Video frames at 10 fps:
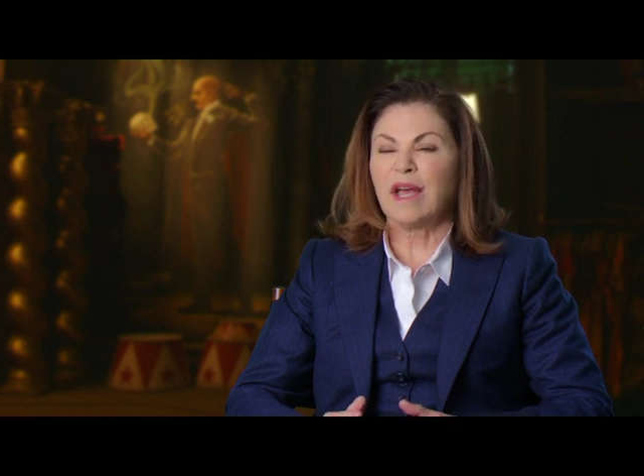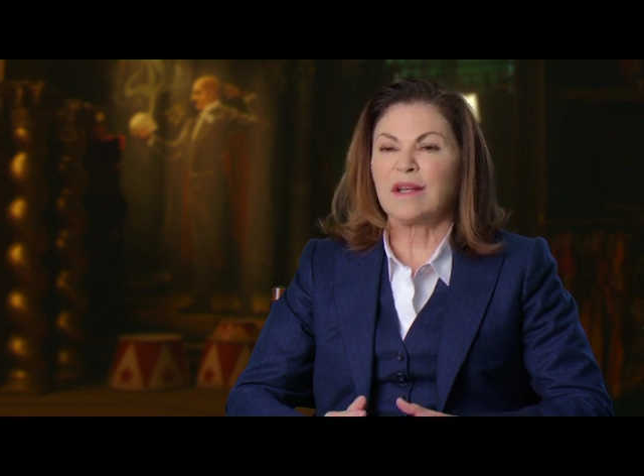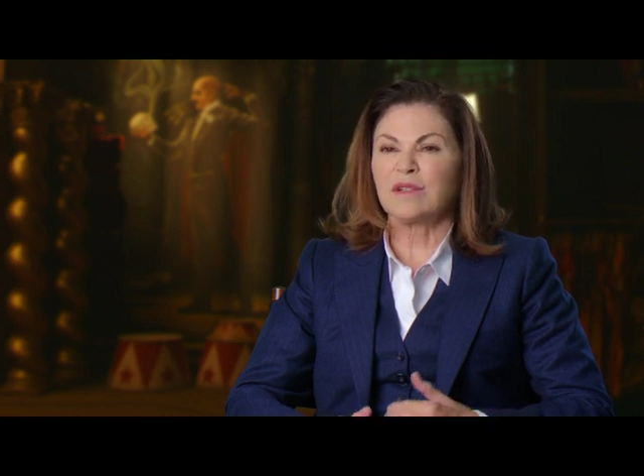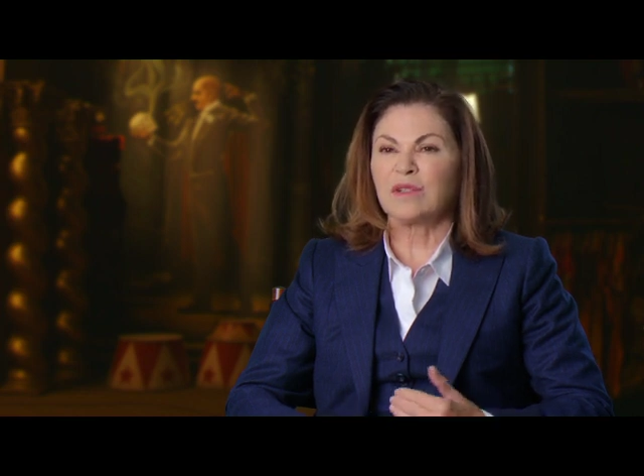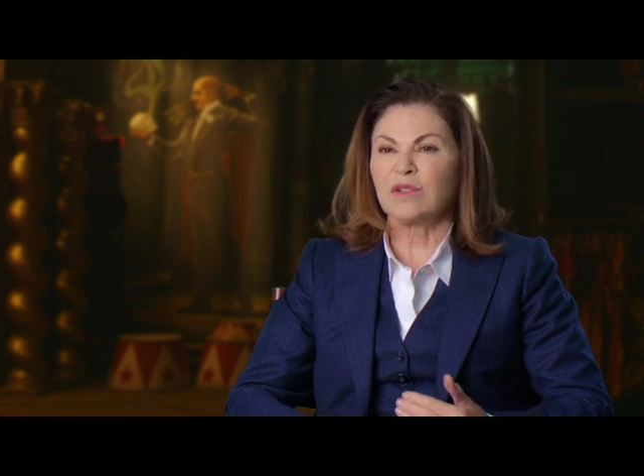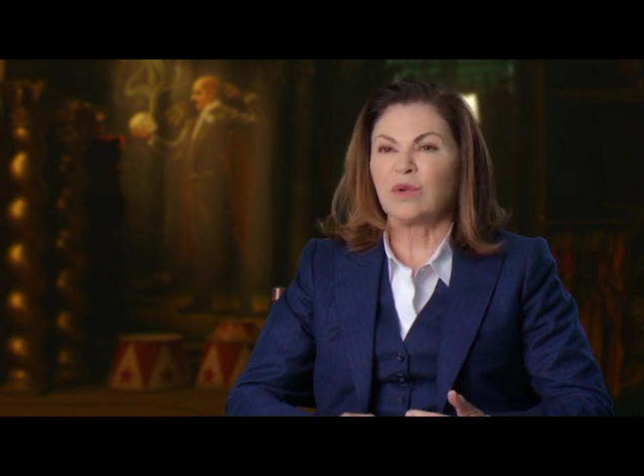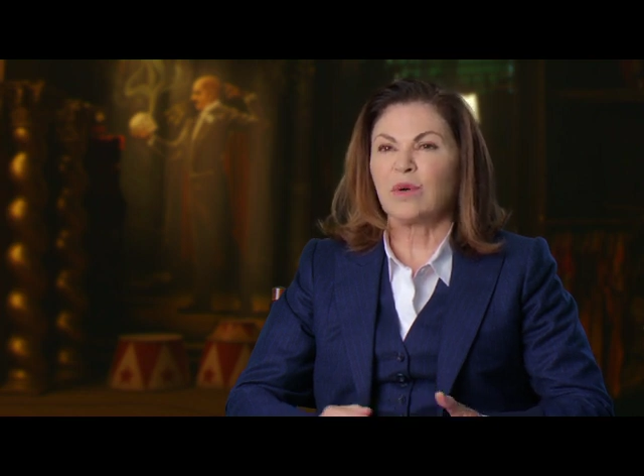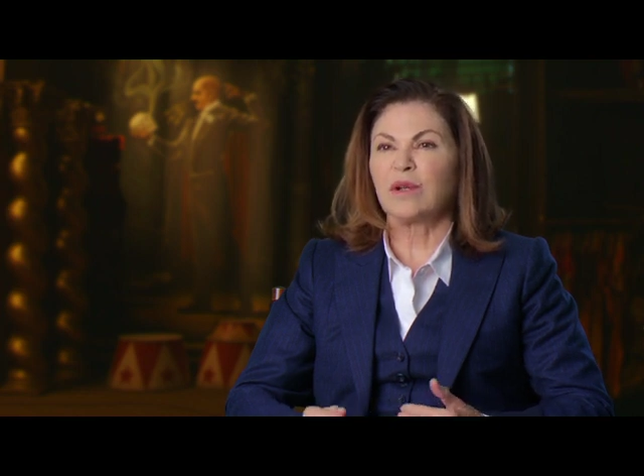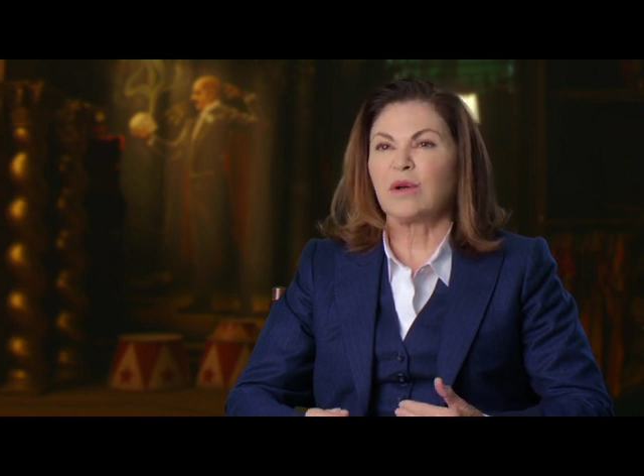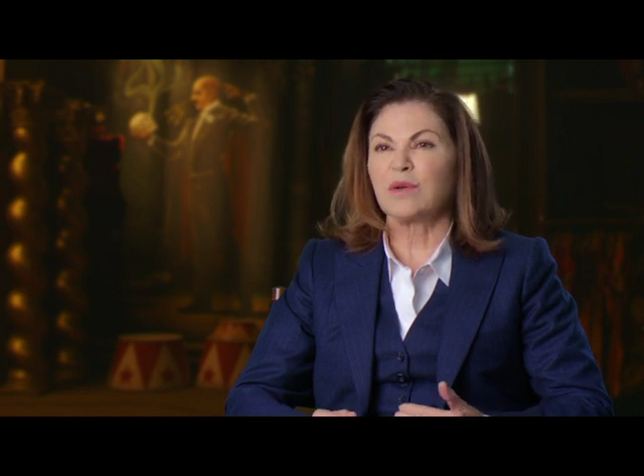as the
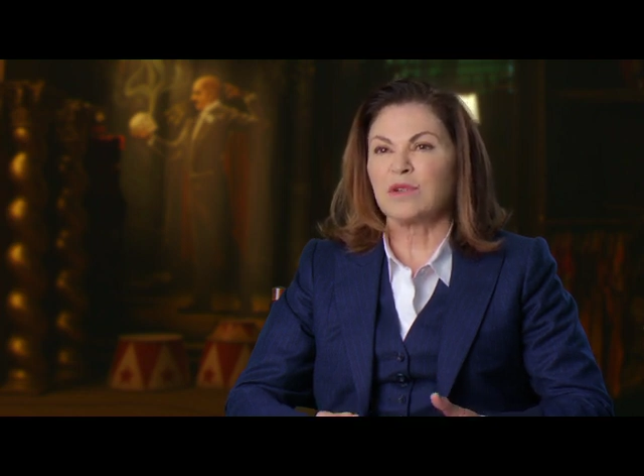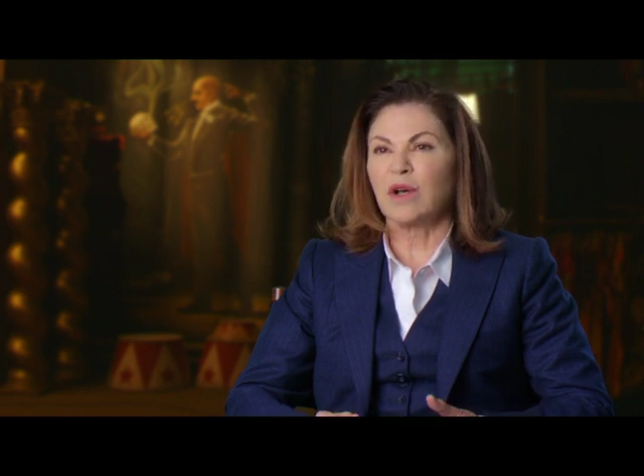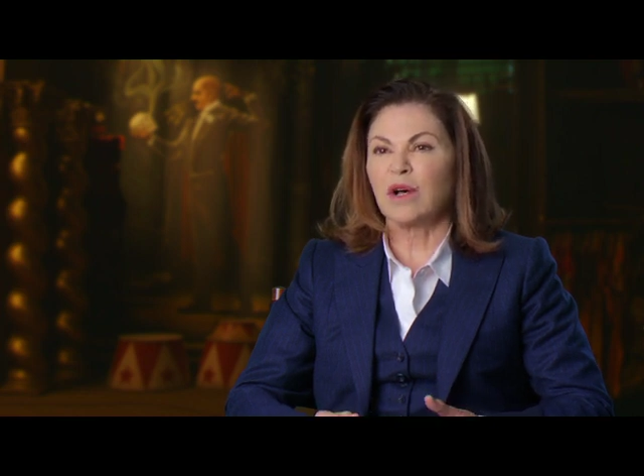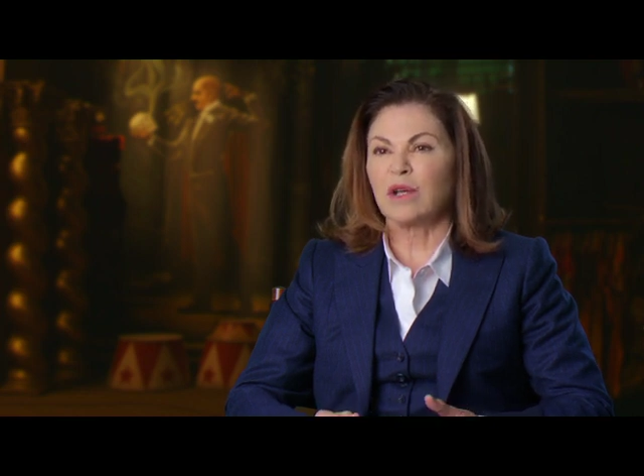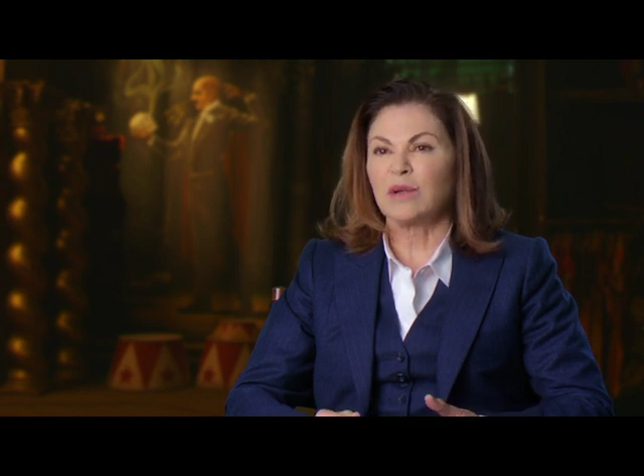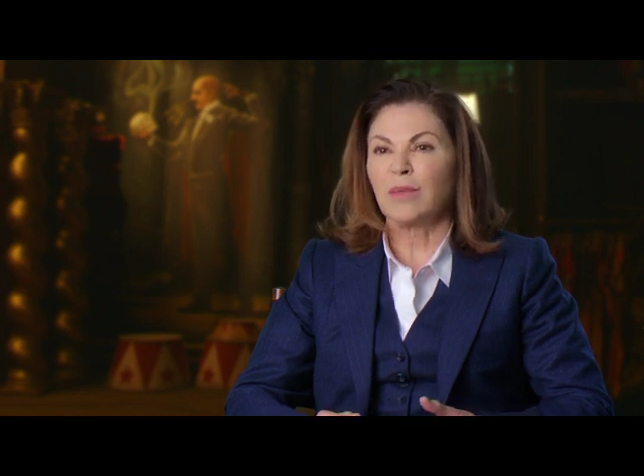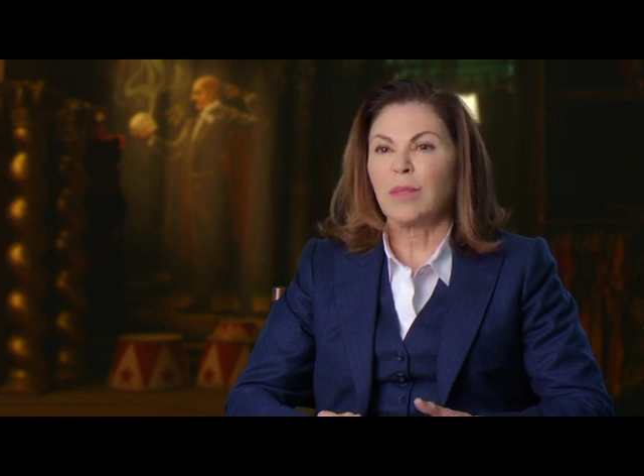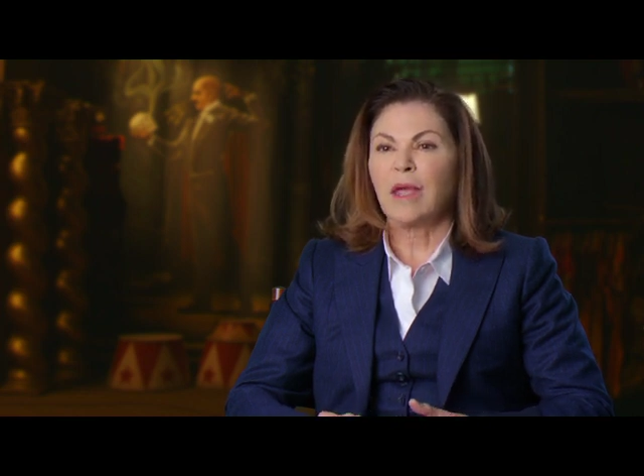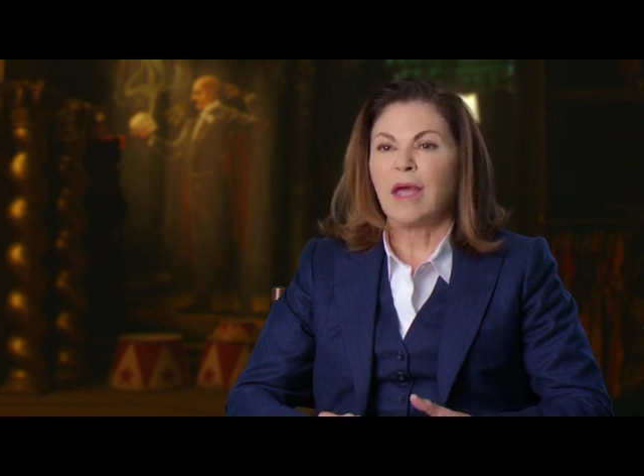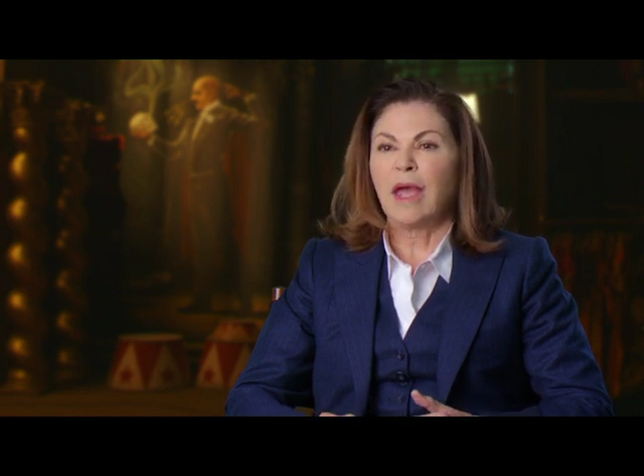story goes on.
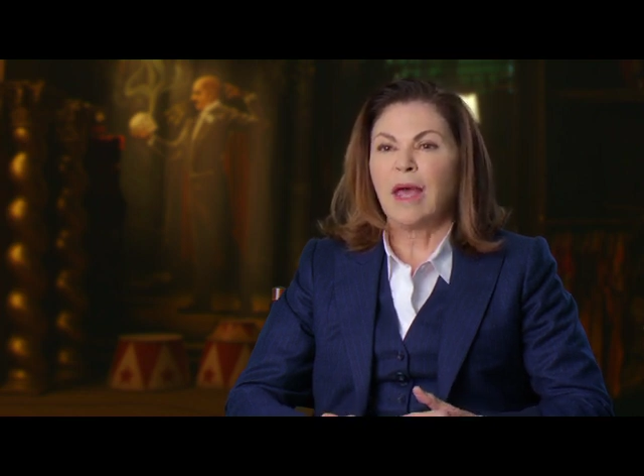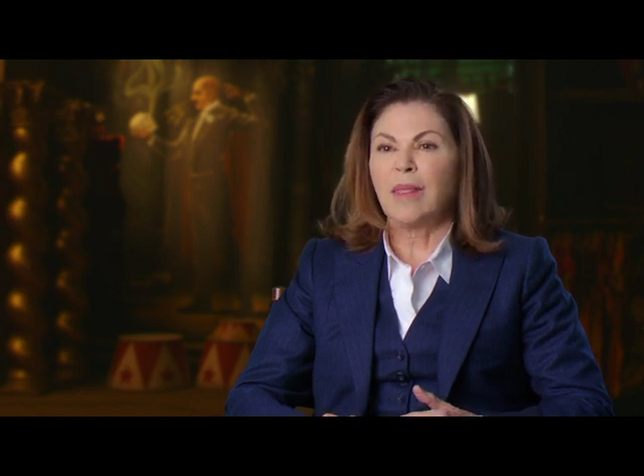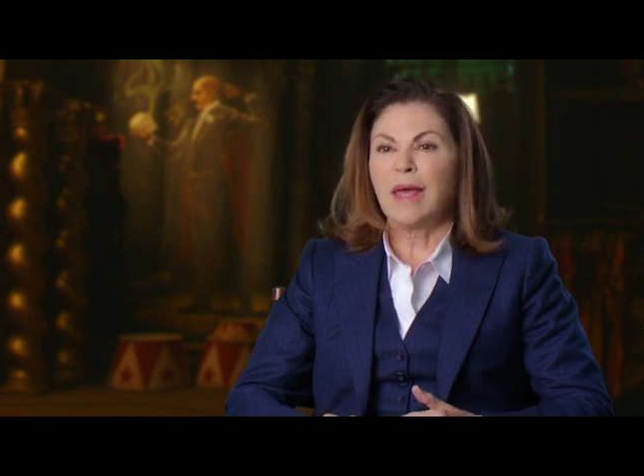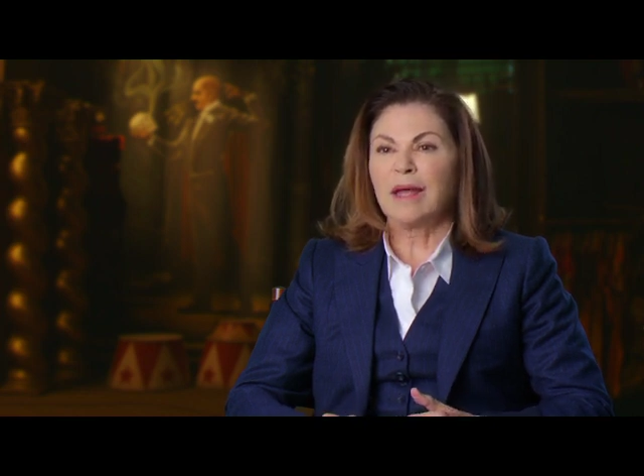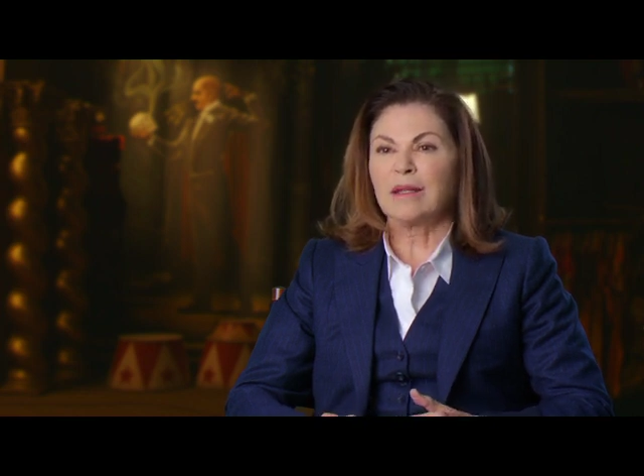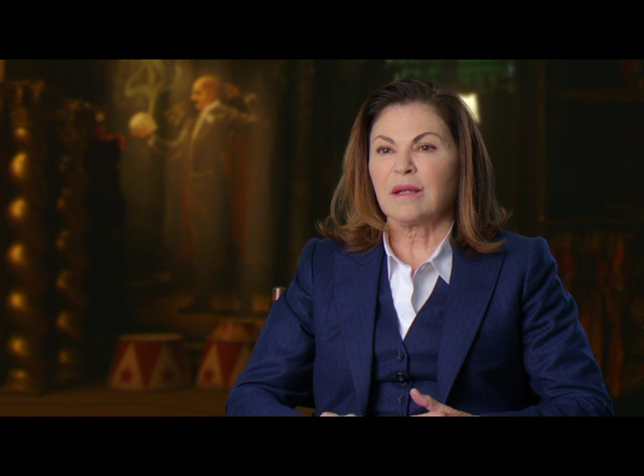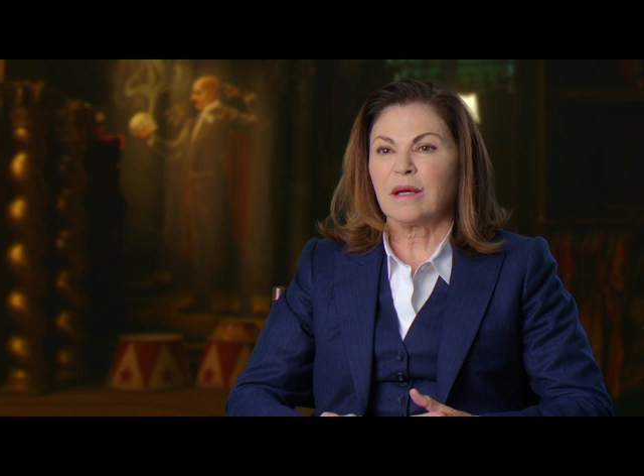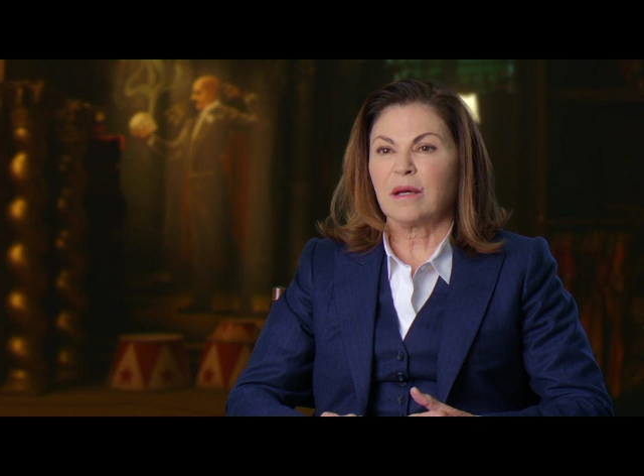And that